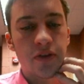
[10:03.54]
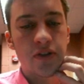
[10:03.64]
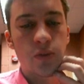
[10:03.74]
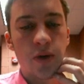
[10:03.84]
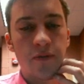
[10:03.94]

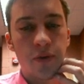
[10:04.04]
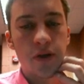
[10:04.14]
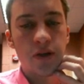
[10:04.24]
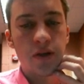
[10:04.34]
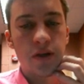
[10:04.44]
is wave three,
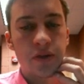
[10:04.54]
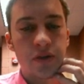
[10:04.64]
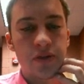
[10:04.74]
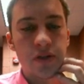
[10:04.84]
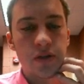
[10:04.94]
as you can
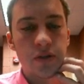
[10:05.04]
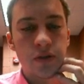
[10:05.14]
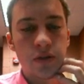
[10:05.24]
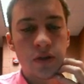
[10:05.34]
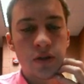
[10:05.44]
see,
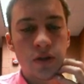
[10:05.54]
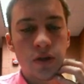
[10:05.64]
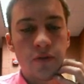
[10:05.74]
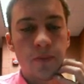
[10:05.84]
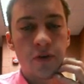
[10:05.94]

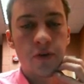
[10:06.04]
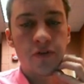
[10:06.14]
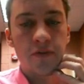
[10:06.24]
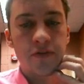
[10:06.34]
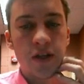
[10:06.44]
from
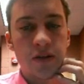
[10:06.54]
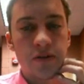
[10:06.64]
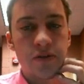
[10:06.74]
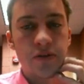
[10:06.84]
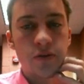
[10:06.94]
thirty-five ten
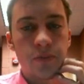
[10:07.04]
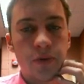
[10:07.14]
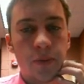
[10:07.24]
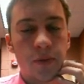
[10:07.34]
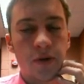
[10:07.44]
to
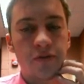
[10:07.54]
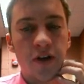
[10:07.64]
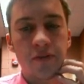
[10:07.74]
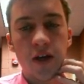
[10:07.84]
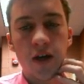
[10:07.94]
probably around
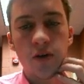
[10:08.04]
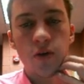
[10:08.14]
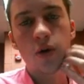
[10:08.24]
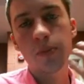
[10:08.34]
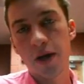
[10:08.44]
five K
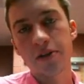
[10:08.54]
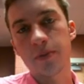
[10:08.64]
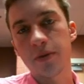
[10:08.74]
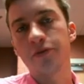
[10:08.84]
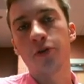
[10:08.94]
or possibly
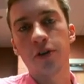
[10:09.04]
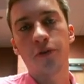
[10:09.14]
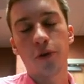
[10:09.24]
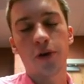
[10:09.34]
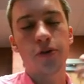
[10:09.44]
forty-four
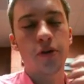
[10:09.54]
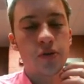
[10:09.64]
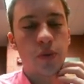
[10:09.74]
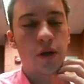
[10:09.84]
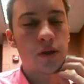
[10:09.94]
hundred as
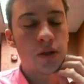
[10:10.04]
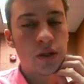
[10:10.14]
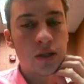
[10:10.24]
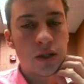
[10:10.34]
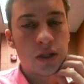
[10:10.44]
well,
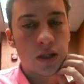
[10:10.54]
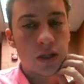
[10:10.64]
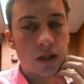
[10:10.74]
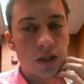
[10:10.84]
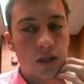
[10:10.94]

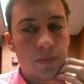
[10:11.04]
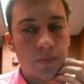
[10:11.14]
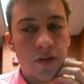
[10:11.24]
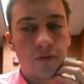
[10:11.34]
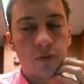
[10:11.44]
um,
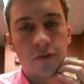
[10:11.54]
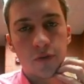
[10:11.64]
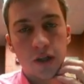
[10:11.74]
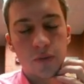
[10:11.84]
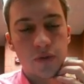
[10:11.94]
if wave
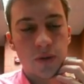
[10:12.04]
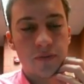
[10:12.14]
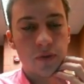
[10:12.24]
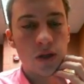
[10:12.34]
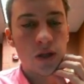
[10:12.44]
one equals wave three.